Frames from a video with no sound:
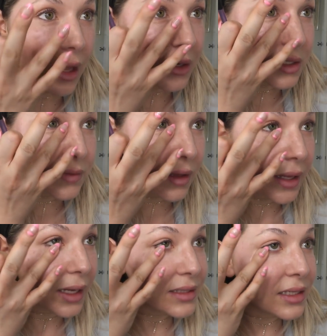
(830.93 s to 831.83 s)
I just feel
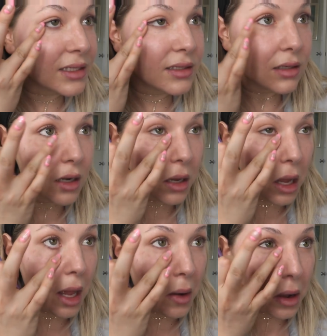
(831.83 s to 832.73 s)
like it's a
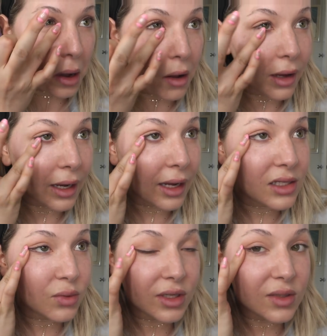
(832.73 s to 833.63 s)
I don't know, like it
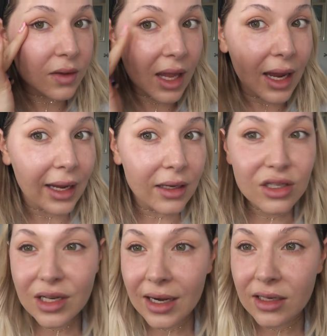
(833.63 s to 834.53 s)
gets worse with
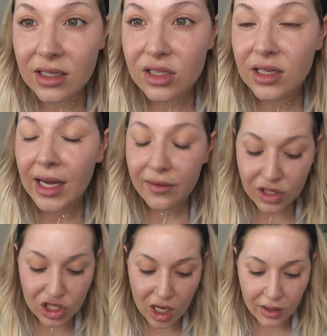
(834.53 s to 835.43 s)
age and it just kind of
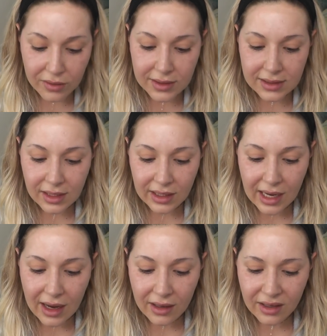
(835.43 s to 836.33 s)
shows like,
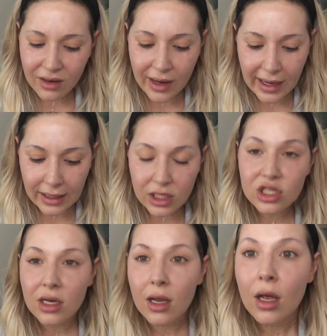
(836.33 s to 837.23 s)
you know,
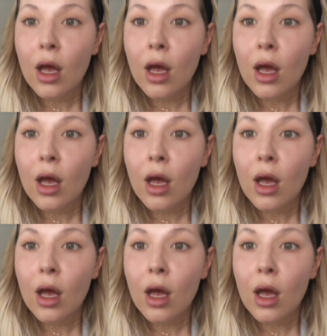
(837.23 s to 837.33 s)
age.